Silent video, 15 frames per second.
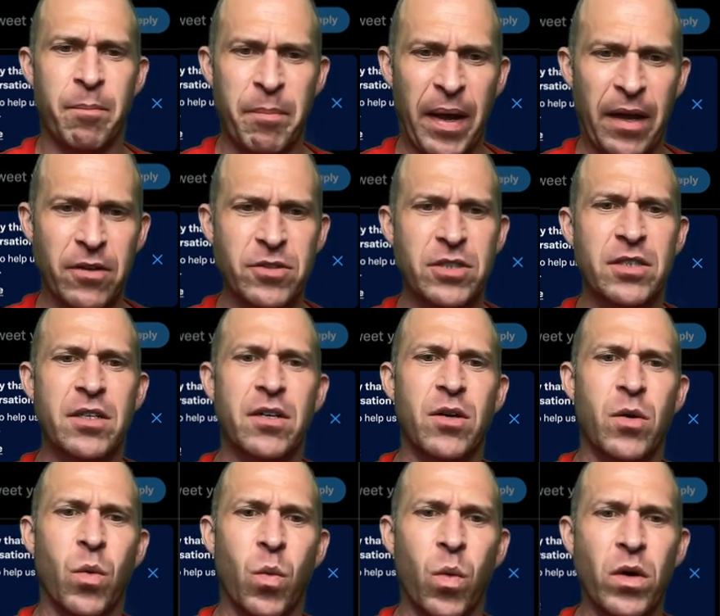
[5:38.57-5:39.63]
bounce,
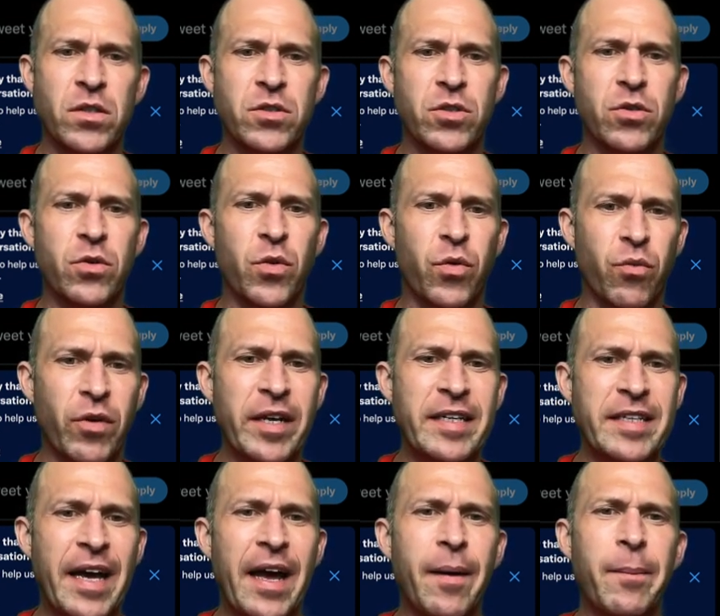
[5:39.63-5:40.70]
one, two, three
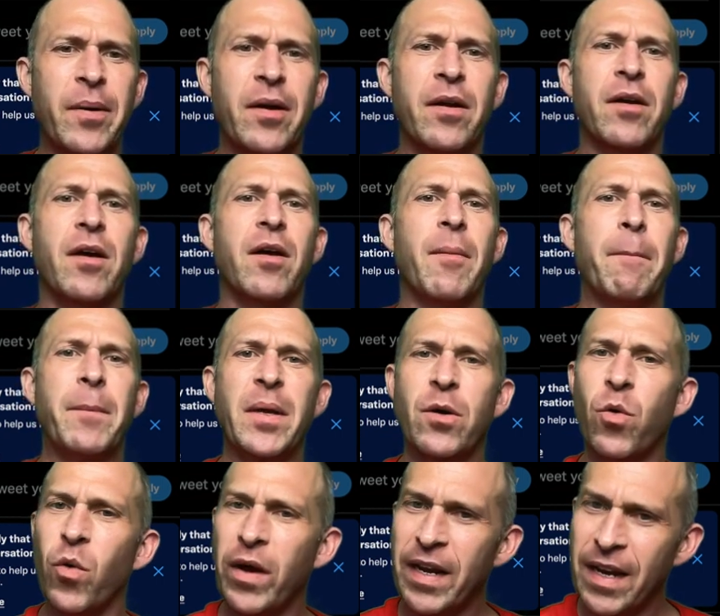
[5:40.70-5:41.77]
tap,
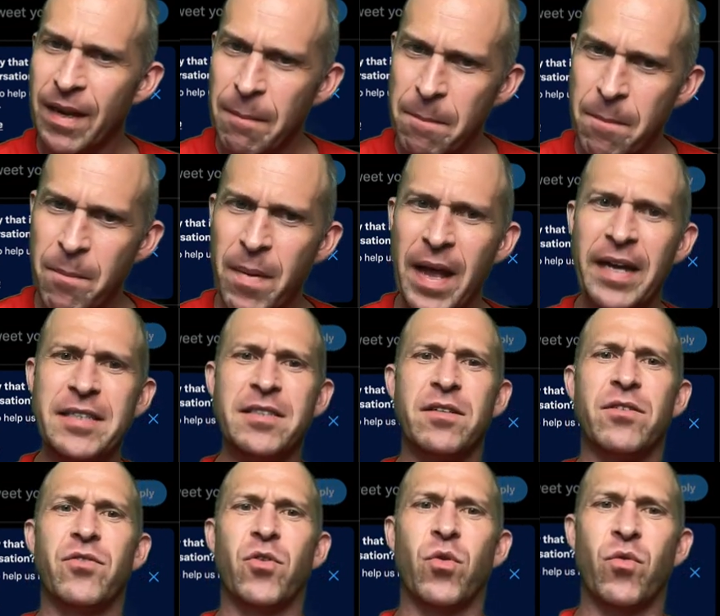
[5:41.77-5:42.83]
Bitcoin
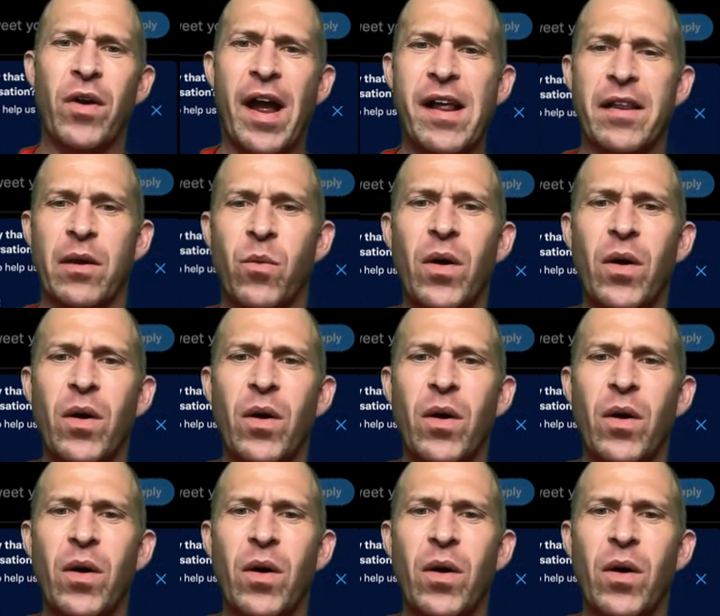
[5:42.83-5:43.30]
massive rally.